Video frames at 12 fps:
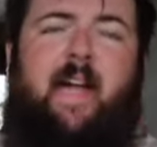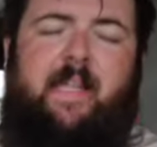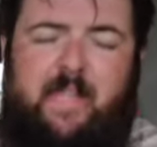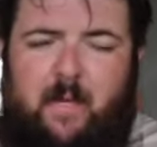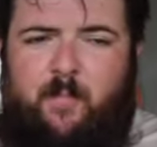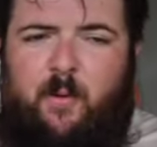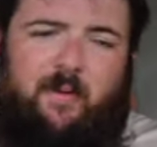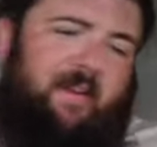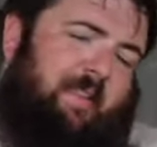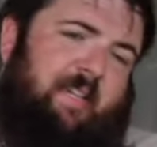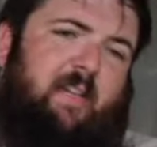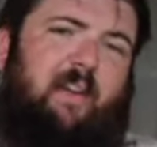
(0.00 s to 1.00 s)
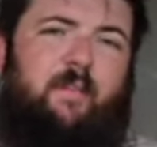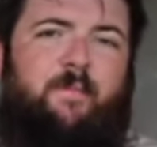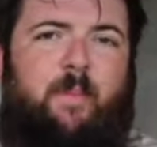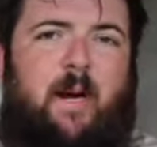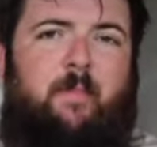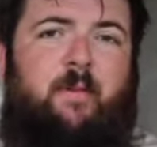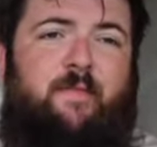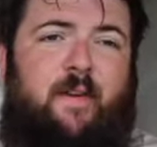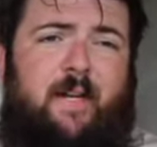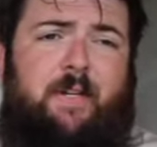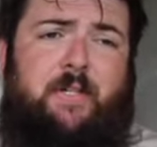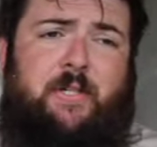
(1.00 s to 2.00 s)
At that point, I think you could probably
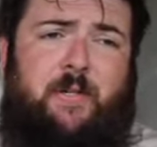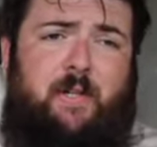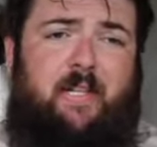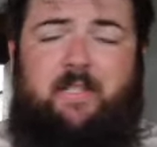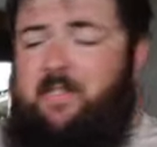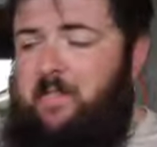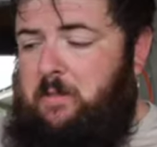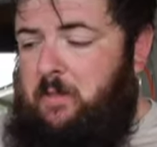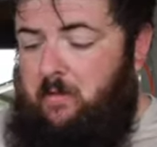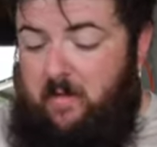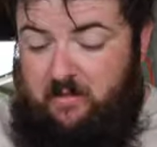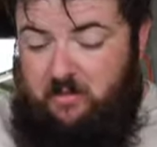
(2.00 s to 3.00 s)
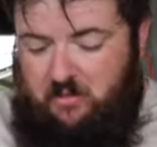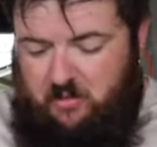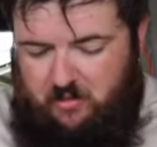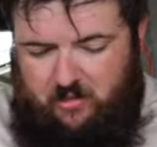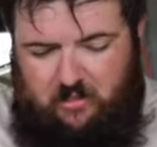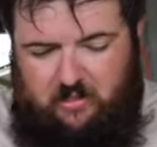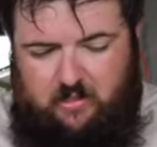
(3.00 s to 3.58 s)
find a tree and cinch it around the tree.